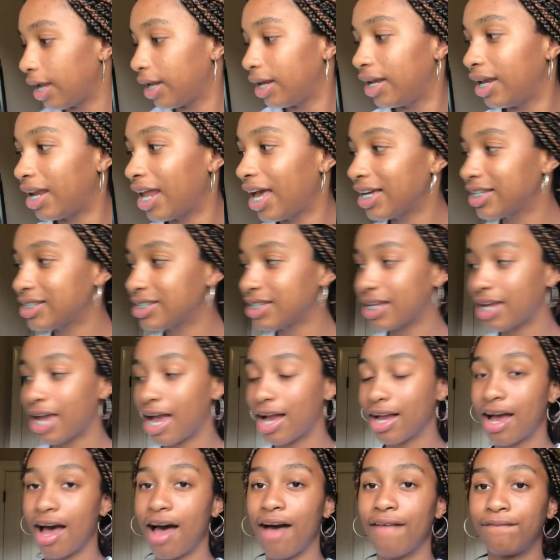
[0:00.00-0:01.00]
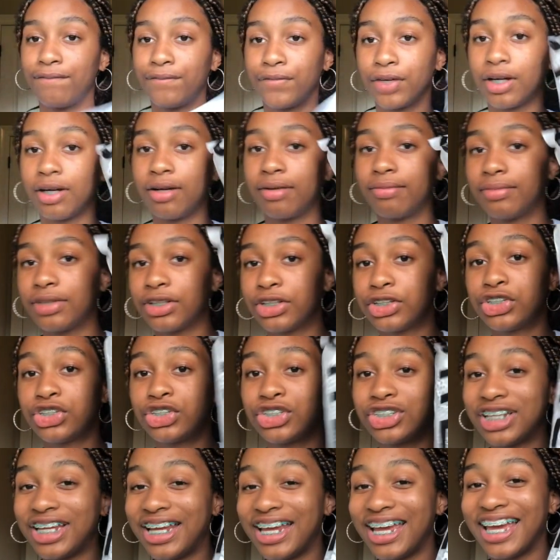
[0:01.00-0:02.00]
And next thing I got from
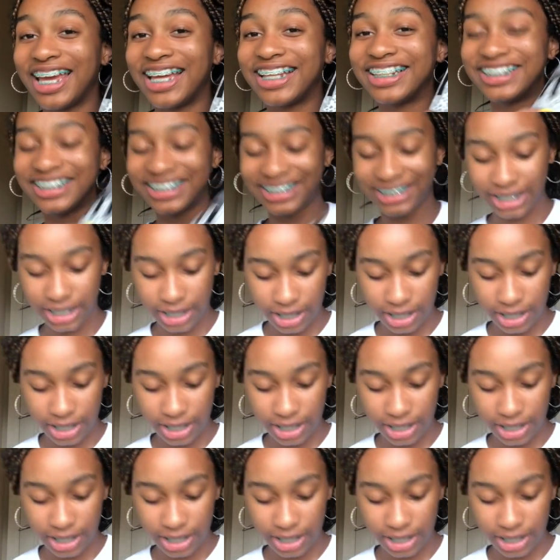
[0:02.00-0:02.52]
Shein,